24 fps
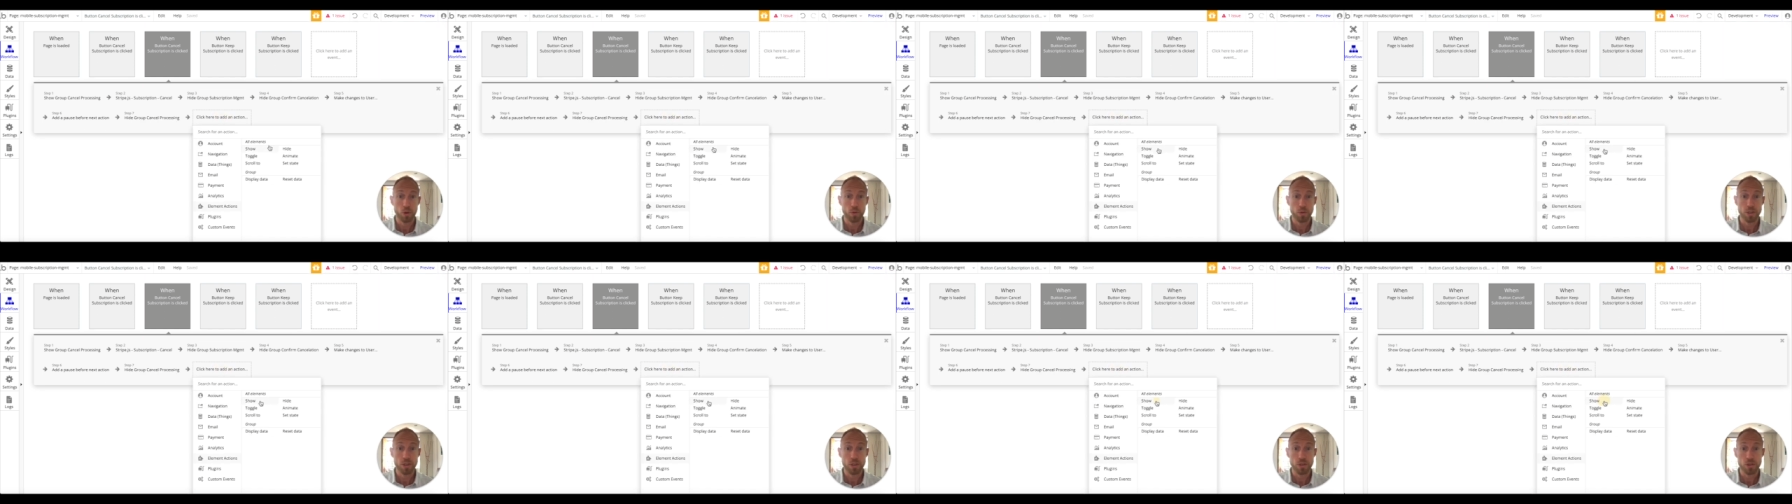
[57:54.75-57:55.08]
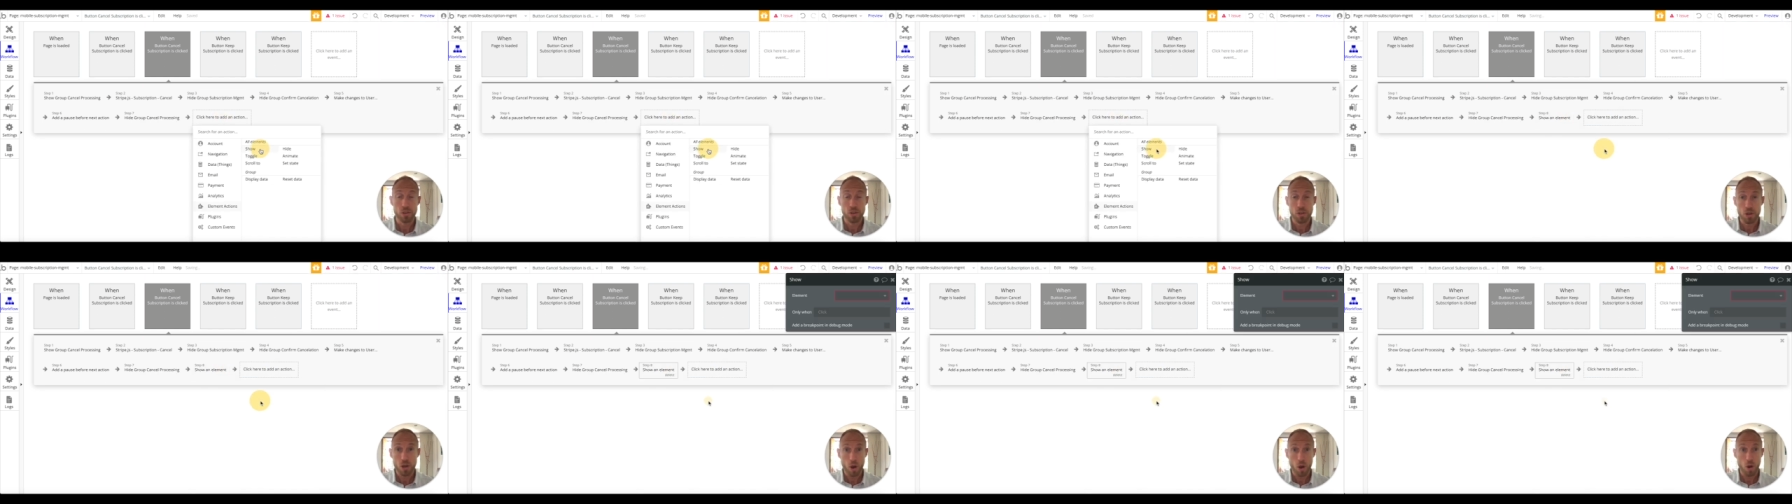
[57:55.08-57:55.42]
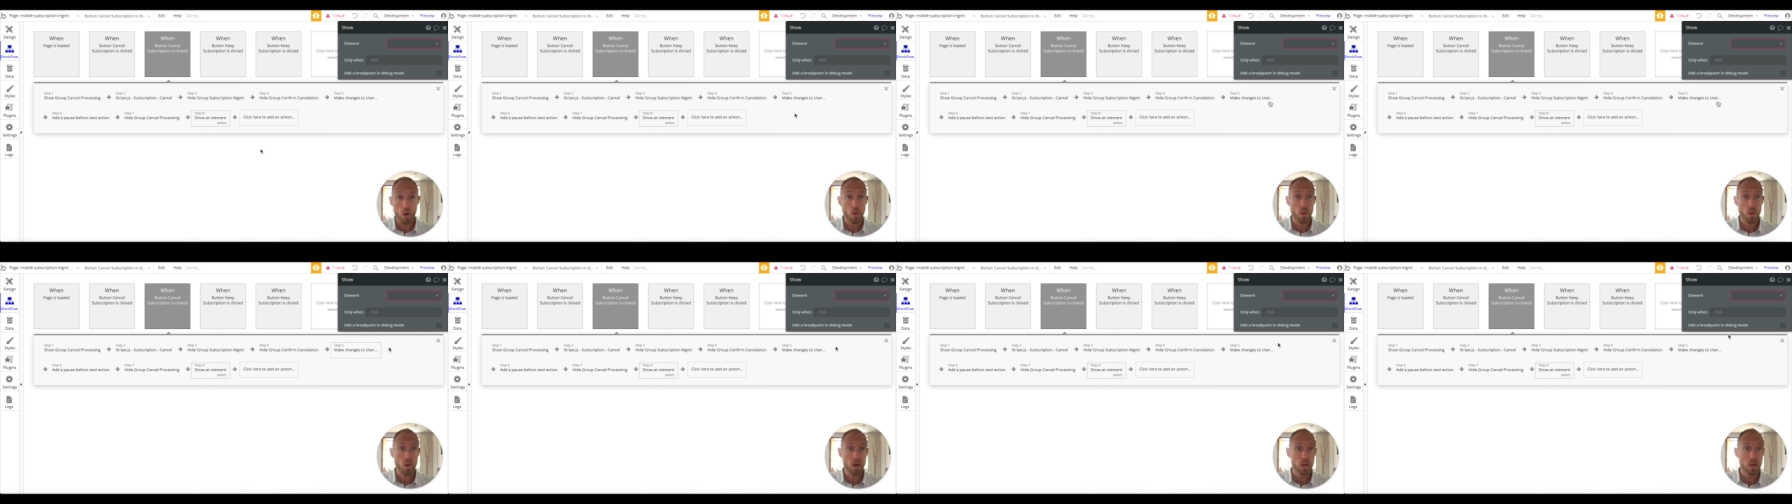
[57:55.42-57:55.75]
going to
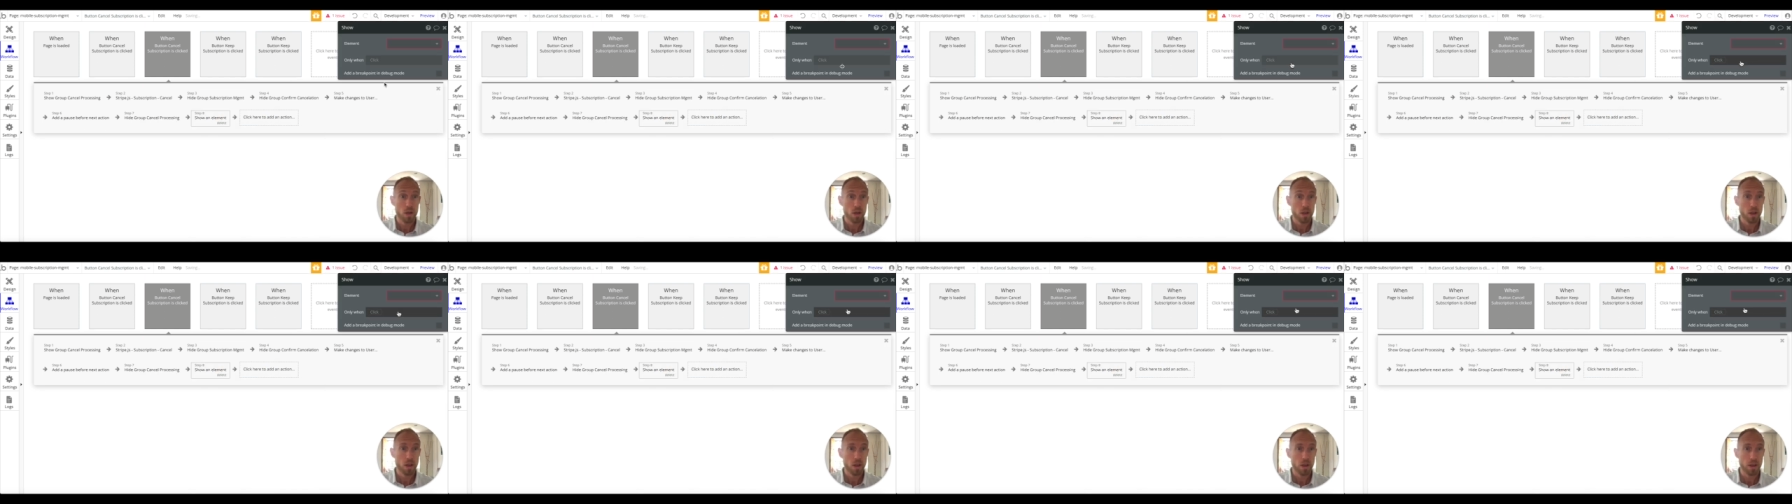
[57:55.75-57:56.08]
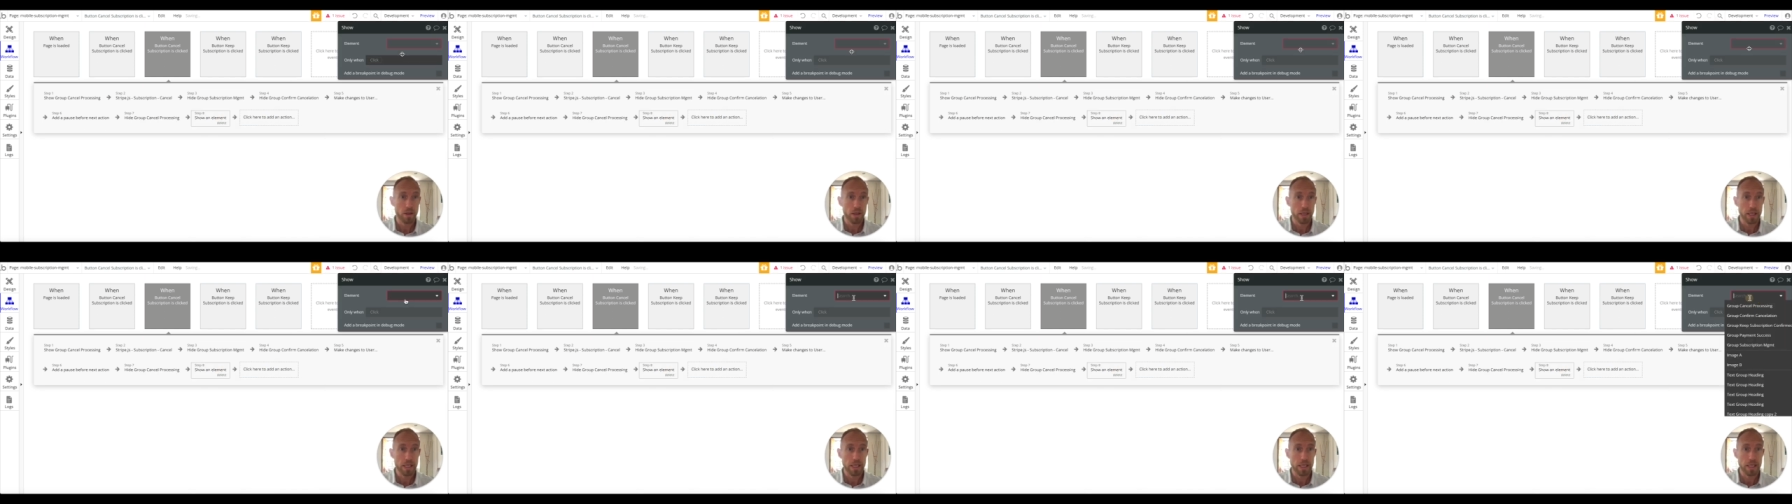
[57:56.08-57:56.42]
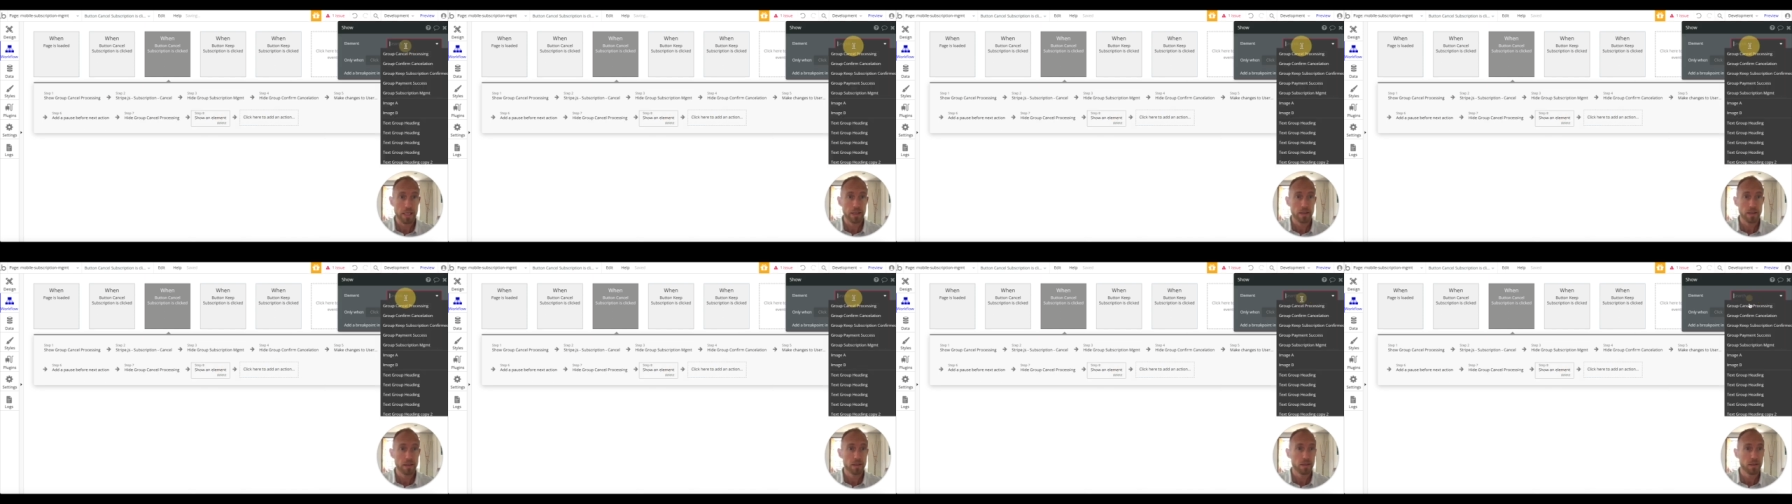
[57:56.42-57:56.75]
show
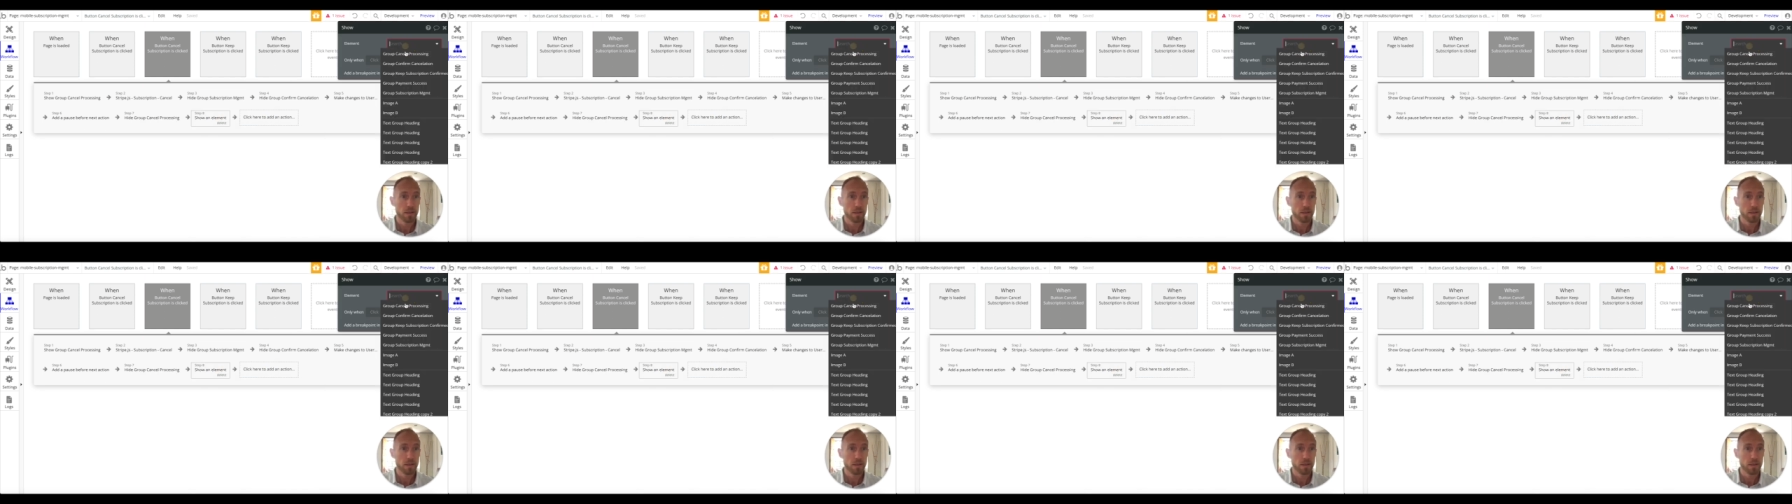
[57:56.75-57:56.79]
the